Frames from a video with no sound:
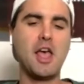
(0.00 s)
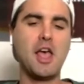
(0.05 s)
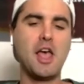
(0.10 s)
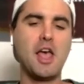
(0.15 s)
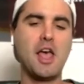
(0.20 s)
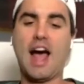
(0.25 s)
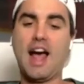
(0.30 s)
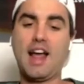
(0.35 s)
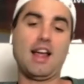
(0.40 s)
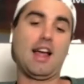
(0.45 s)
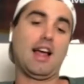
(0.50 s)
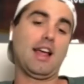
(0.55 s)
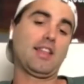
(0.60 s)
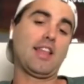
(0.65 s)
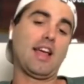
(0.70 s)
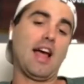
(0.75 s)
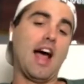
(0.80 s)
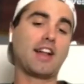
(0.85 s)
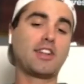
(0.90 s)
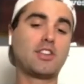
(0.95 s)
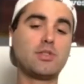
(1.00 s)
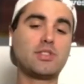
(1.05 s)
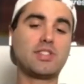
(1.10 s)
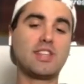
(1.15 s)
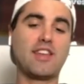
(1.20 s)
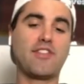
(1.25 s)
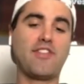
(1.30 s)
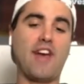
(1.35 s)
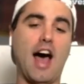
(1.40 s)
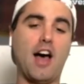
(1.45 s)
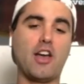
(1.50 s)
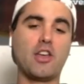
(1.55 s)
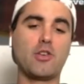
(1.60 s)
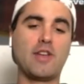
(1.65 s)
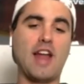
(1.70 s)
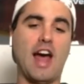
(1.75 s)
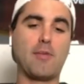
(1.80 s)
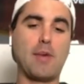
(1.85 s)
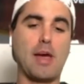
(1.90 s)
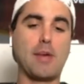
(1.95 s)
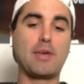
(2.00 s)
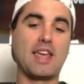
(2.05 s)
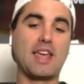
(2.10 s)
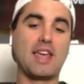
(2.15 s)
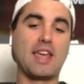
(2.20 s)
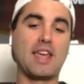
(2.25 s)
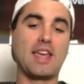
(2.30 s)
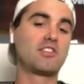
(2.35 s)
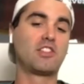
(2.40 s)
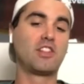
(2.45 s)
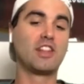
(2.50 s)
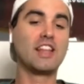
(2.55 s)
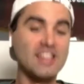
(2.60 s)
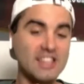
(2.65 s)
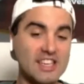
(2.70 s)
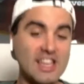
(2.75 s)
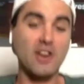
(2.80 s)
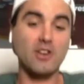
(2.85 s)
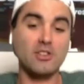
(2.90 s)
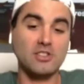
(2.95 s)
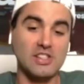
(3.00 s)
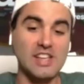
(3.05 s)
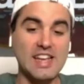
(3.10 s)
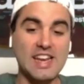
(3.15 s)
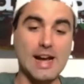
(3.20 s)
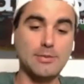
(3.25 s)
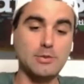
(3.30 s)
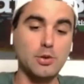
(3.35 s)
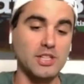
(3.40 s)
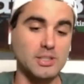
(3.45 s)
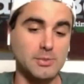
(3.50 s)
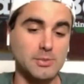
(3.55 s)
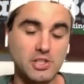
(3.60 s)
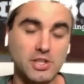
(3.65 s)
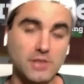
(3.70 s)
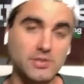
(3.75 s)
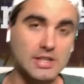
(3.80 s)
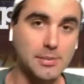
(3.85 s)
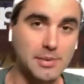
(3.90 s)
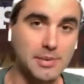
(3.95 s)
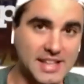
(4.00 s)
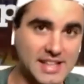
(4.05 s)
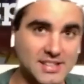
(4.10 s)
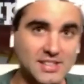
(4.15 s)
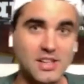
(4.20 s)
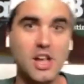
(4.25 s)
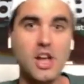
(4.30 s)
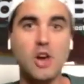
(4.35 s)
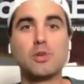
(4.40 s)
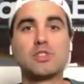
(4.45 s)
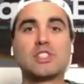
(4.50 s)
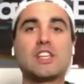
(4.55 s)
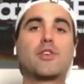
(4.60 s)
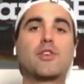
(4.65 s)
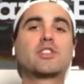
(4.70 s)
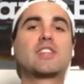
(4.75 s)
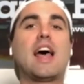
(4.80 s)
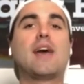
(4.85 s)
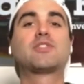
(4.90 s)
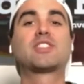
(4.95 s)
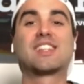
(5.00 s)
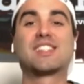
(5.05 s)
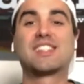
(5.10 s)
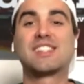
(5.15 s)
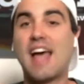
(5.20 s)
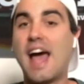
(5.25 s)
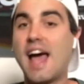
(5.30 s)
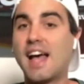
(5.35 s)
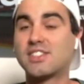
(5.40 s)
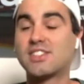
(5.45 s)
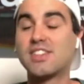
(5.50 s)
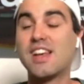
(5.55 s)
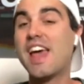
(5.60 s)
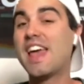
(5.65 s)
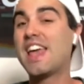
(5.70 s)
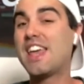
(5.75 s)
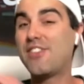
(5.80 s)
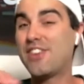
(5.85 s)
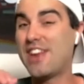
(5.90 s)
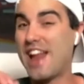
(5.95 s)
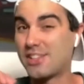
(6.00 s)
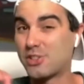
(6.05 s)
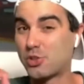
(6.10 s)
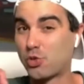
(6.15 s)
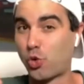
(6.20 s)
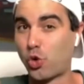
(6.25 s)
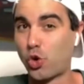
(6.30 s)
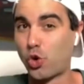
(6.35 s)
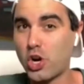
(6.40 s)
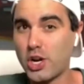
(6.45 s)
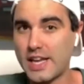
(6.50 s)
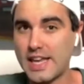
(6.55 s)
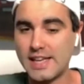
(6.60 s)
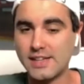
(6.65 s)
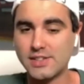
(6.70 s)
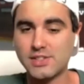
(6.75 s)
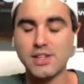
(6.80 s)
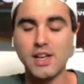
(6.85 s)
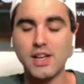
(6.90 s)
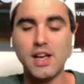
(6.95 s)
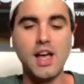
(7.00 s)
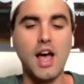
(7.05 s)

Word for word: But I do see the value now, maybe in years leading up to it, especially if some of these receivers have success, even as rookies.